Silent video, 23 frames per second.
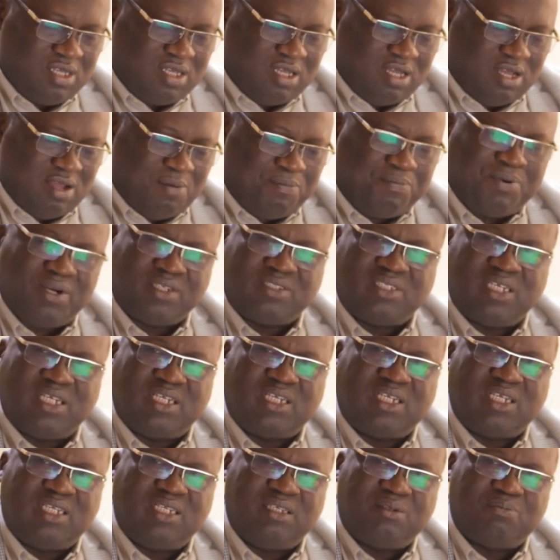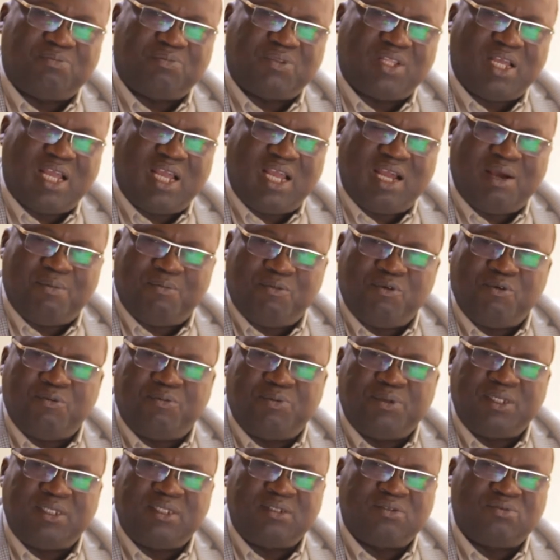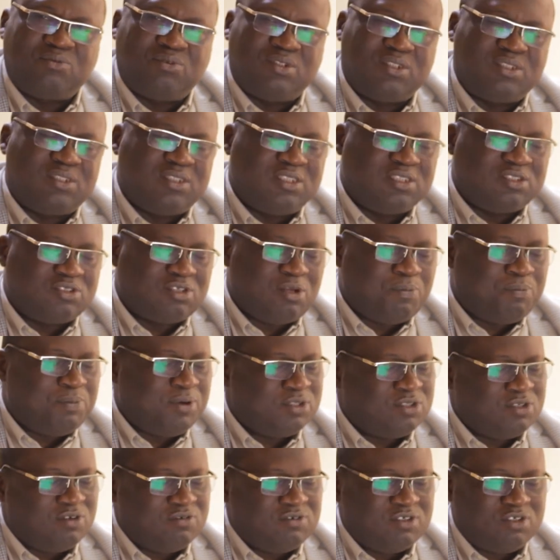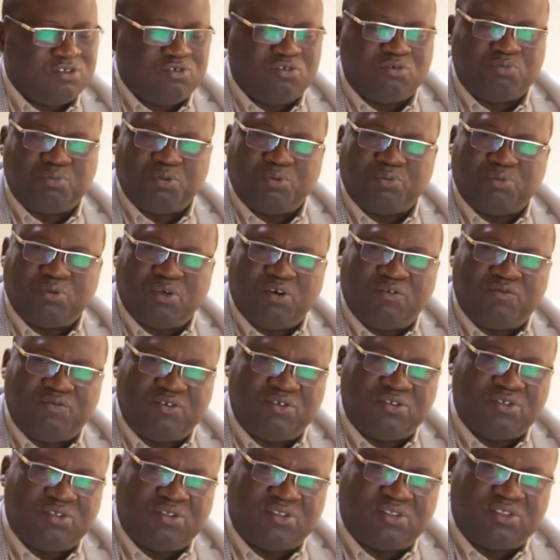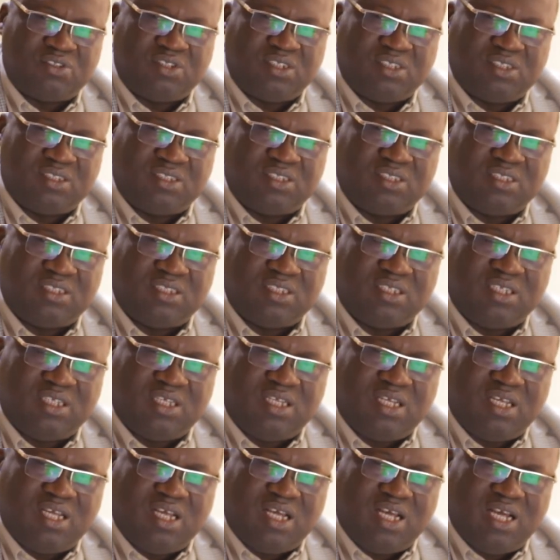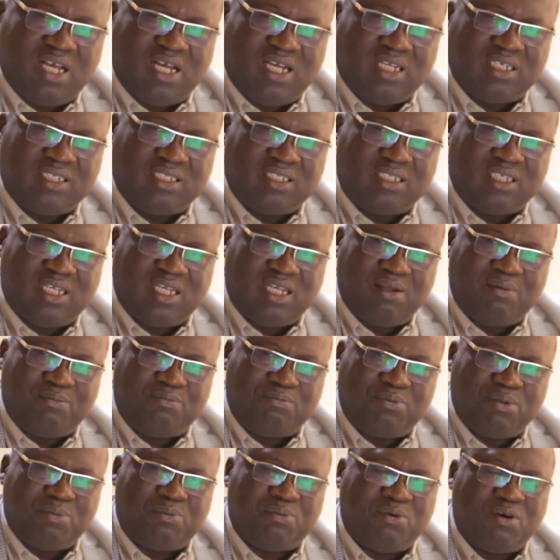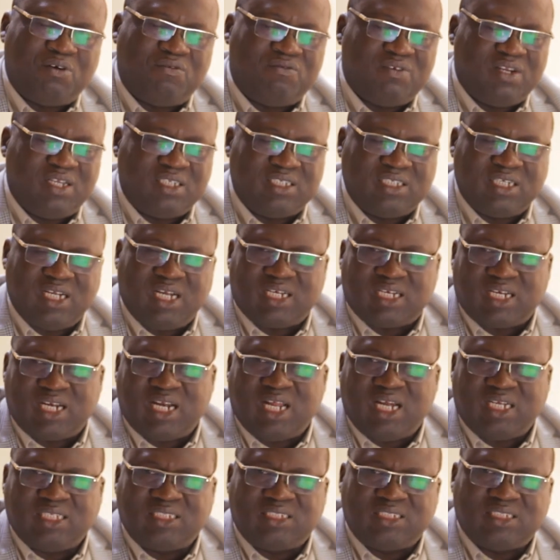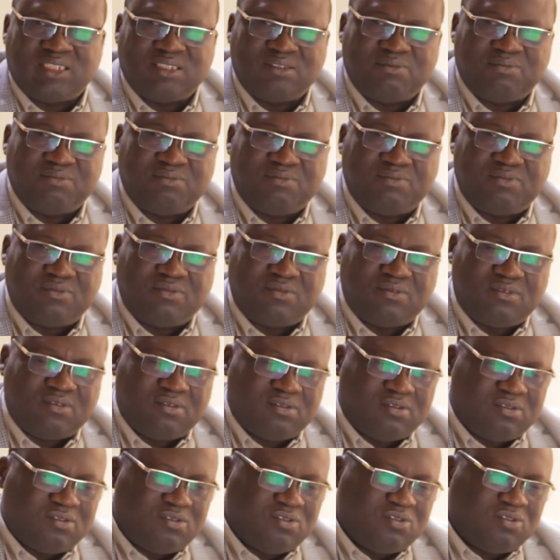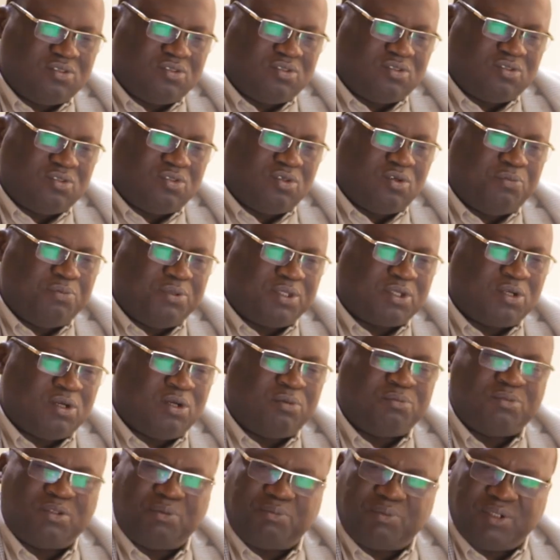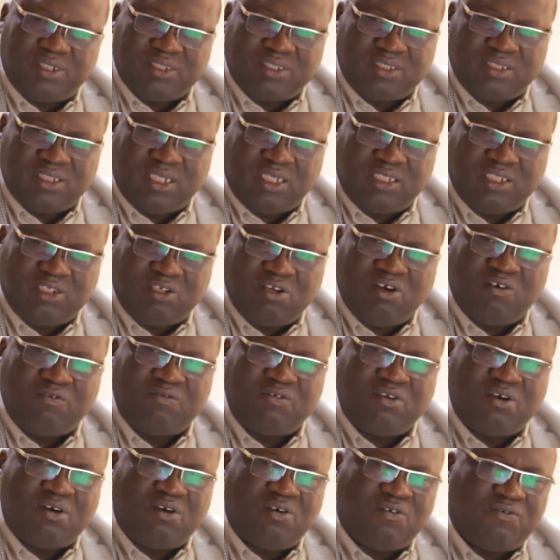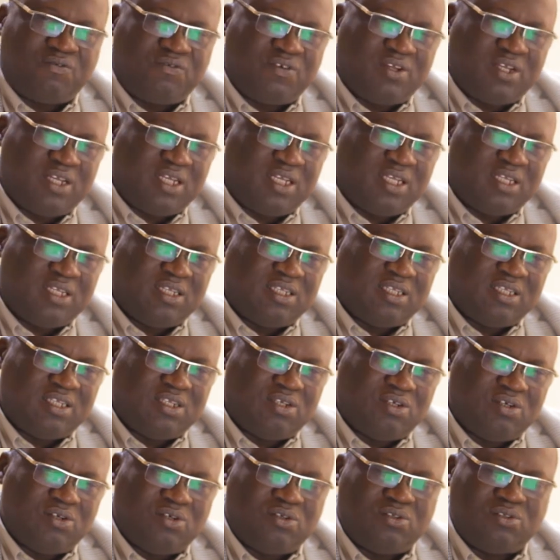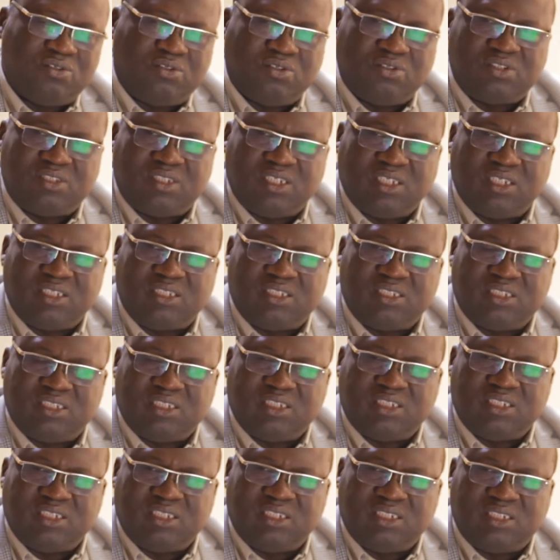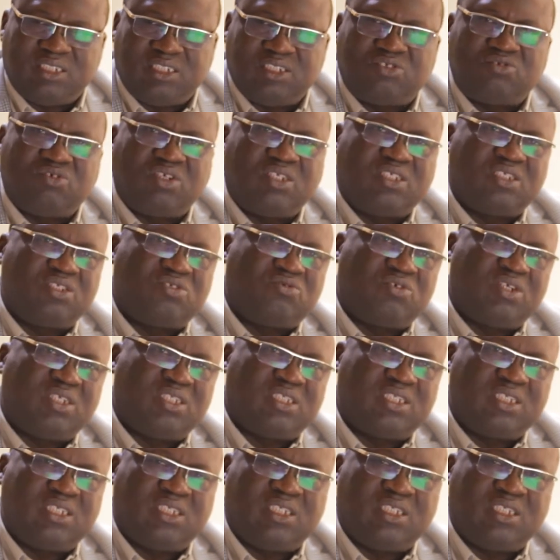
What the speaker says: And presently, I am hoping, with the support of the good people of Ondo State and people of Nigeria at large, to become the governor of Ondo State in this 2020